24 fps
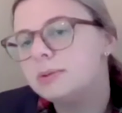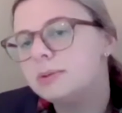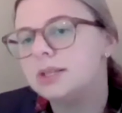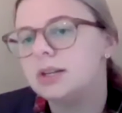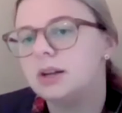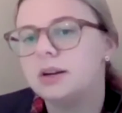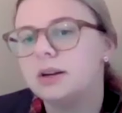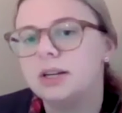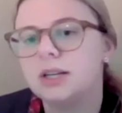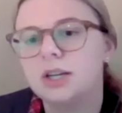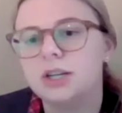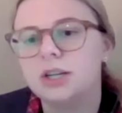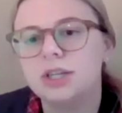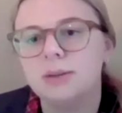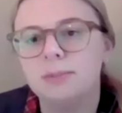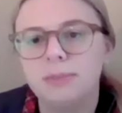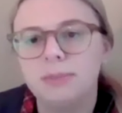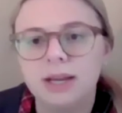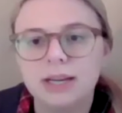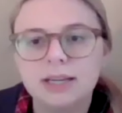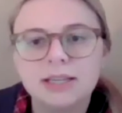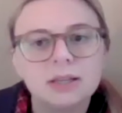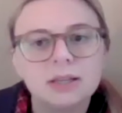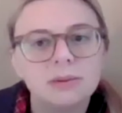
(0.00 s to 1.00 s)
we started
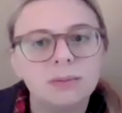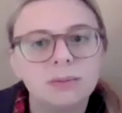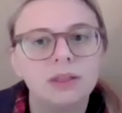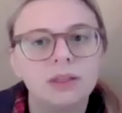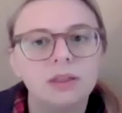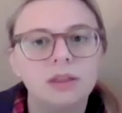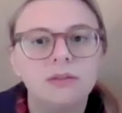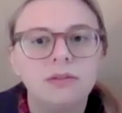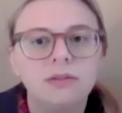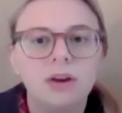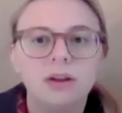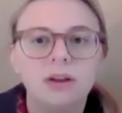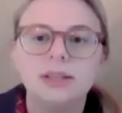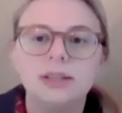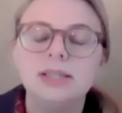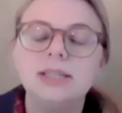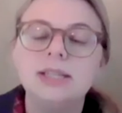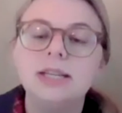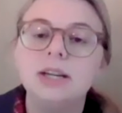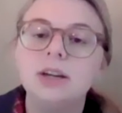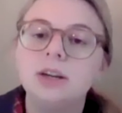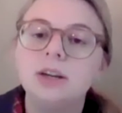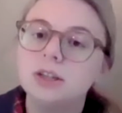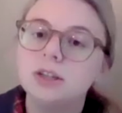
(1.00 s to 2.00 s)
touching base with the
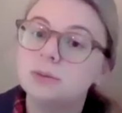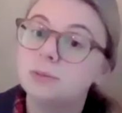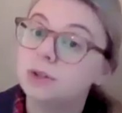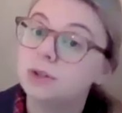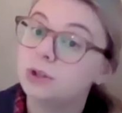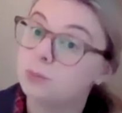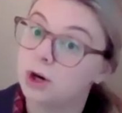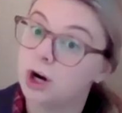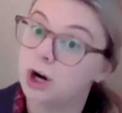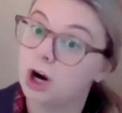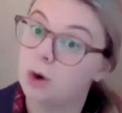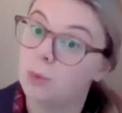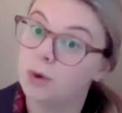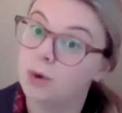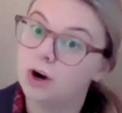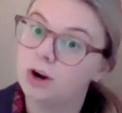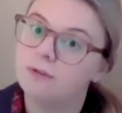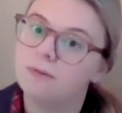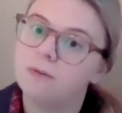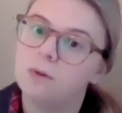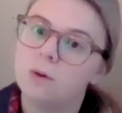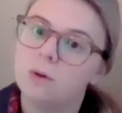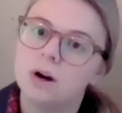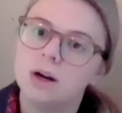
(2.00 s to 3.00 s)
volunteers, which were our
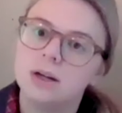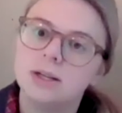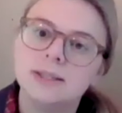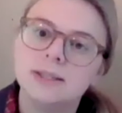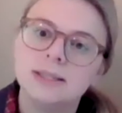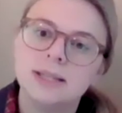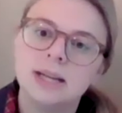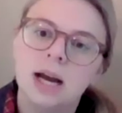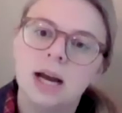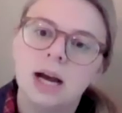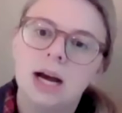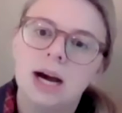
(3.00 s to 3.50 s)
workforce,